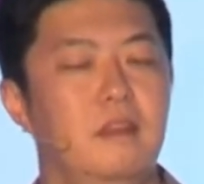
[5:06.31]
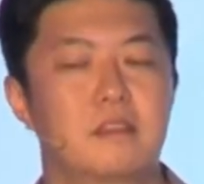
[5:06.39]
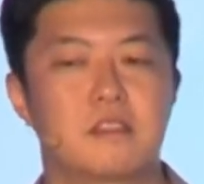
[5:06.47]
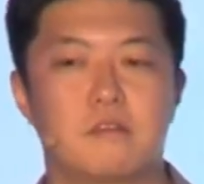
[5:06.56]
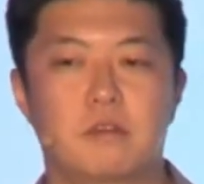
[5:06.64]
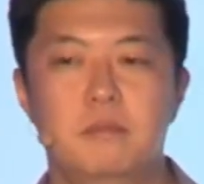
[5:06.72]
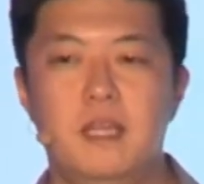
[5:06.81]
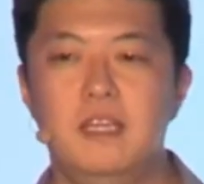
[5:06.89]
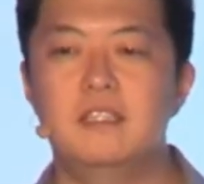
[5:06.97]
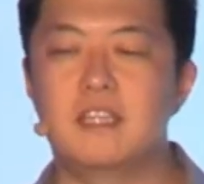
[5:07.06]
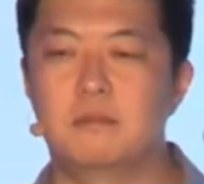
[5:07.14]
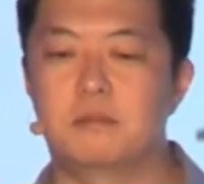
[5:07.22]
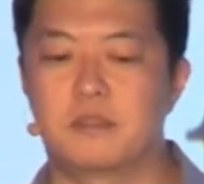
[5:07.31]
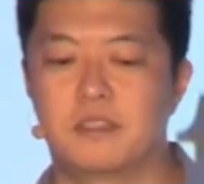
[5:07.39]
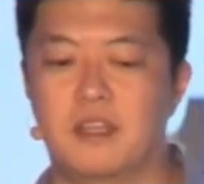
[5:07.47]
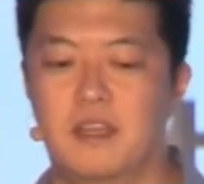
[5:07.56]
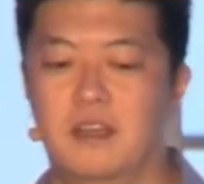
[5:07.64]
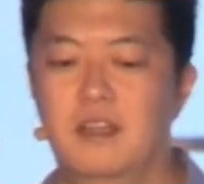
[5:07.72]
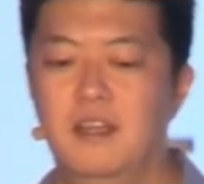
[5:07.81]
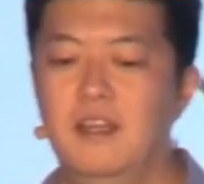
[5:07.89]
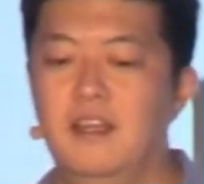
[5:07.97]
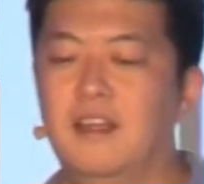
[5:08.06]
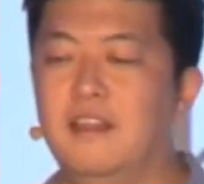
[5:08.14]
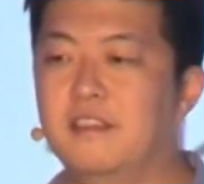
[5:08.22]
the remaining 10%.
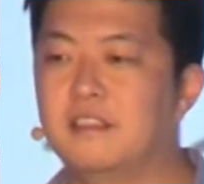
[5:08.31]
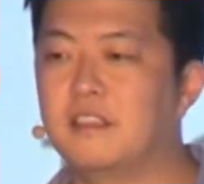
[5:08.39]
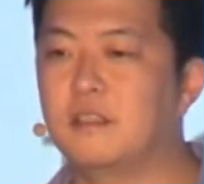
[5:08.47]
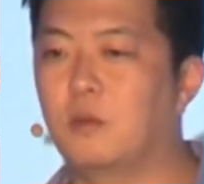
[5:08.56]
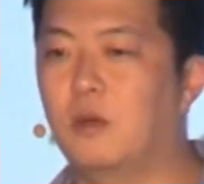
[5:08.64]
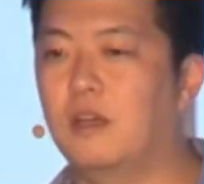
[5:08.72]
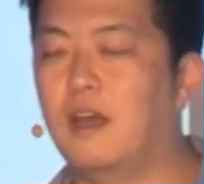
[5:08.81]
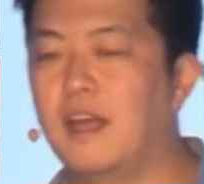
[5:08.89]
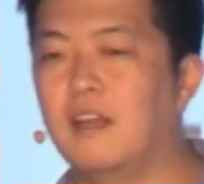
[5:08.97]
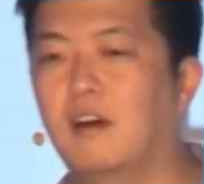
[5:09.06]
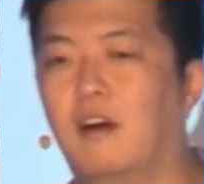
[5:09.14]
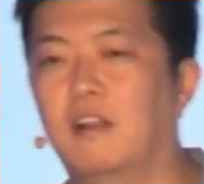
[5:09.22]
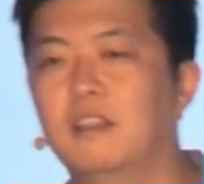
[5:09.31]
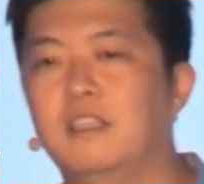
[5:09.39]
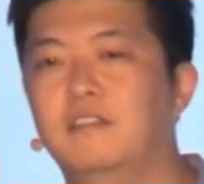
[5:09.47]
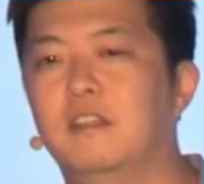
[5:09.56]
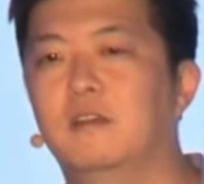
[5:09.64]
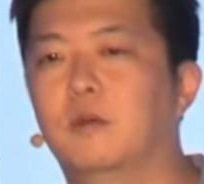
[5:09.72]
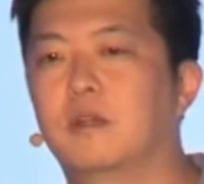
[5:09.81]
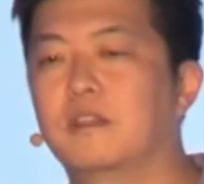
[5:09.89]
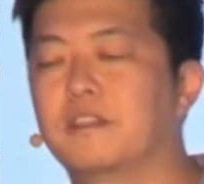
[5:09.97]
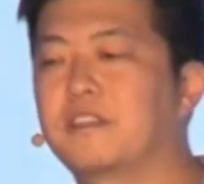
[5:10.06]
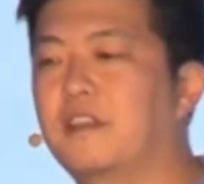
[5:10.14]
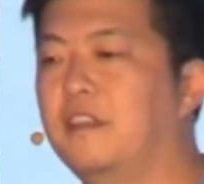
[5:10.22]
And this is what I call, even though we're in
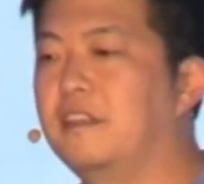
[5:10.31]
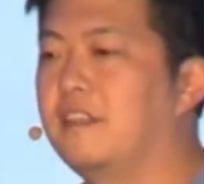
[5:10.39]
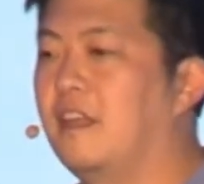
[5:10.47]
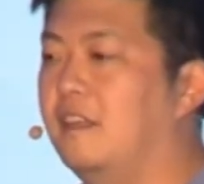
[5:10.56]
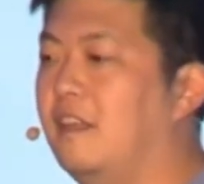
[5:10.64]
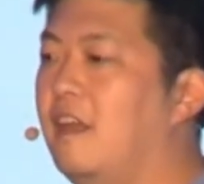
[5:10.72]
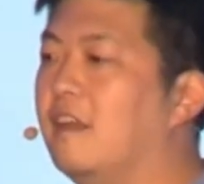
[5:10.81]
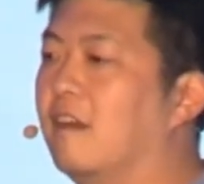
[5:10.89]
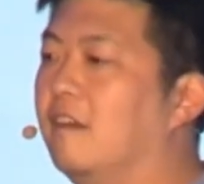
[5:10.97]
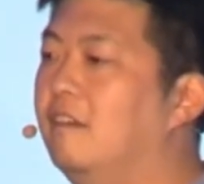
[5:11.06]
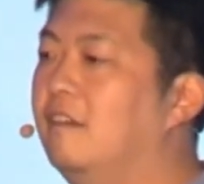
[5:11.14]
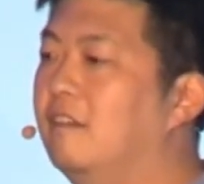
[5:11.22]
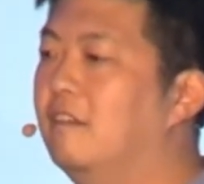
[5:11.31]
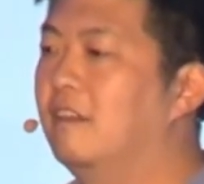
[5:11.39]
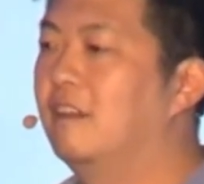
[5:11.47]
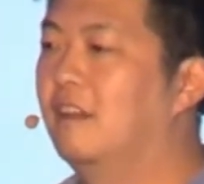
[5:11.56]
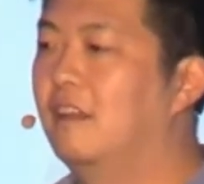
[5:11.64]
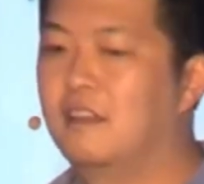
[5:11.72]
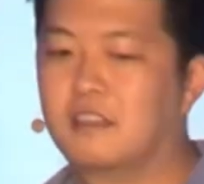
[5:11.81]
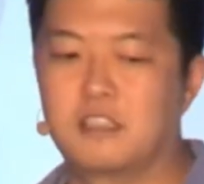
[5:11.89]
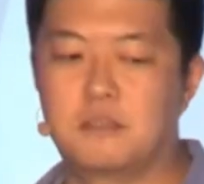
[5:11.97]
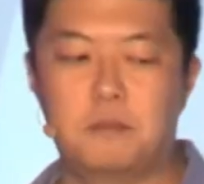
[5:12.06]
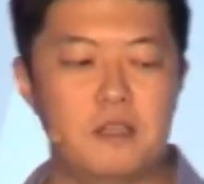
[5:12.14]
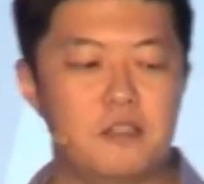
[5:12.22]
sunny San Diego,
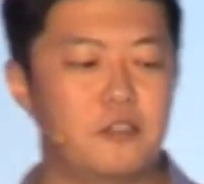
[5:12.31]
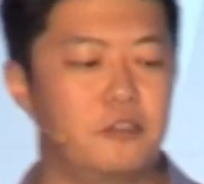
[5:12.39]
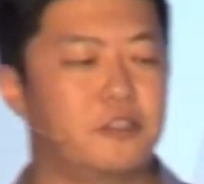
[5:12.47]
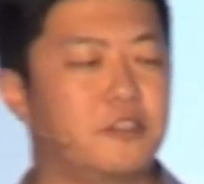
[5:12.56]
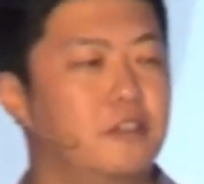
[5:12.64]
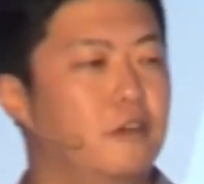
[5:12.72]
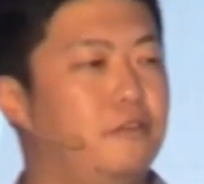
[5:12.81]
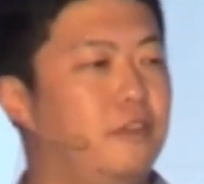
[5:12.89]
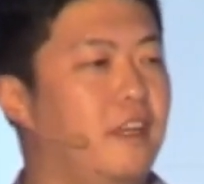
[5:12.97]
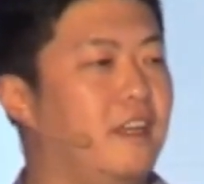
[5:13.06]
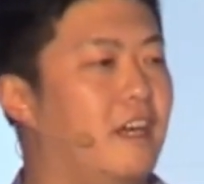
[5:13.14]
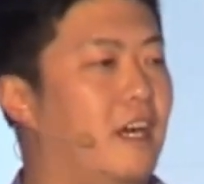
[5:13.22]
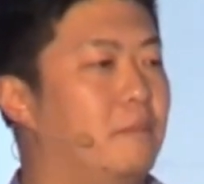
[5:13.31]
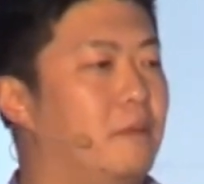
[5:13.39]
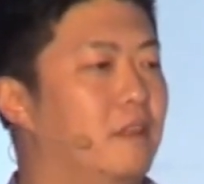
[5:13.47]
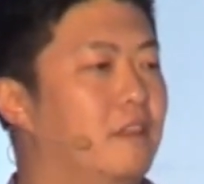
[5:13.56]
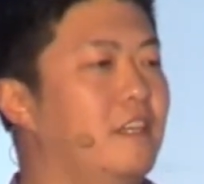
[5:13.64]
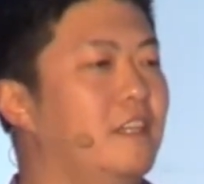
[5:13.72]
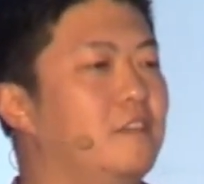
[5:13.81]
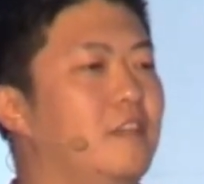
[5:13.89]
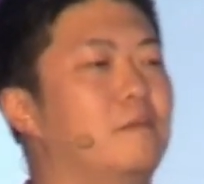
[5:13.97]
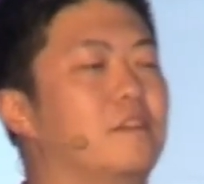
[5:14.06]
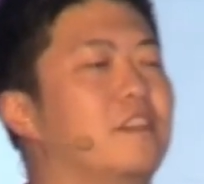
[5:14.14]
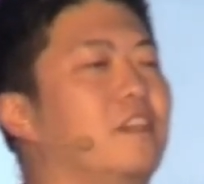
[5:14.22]
special snowflake copy. Look at your neighbor
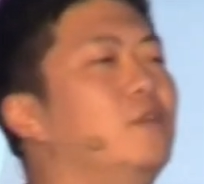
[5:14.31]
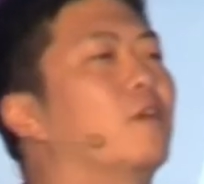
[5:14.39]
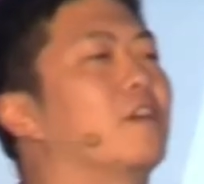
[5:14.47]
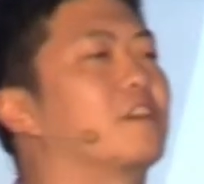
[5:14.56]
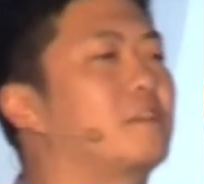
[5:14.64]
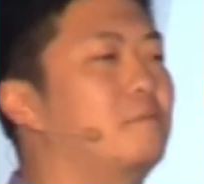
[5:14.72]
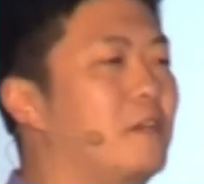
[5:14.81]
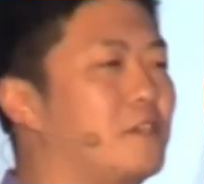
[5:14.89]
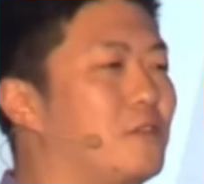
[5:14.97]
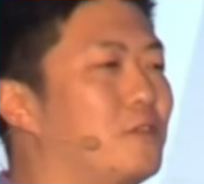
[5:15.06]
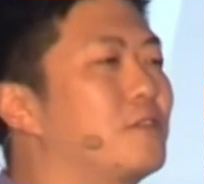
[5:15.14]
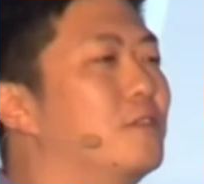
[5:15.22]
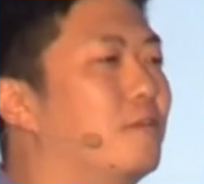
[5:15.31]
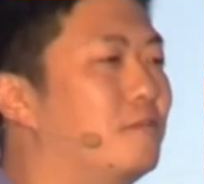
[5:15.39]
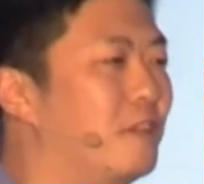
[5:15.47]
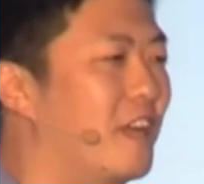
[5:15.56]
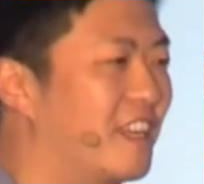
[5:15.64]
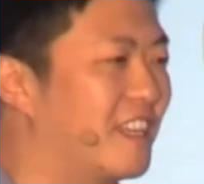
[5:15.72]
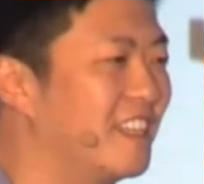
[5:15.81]
and say, you are a special snowflake.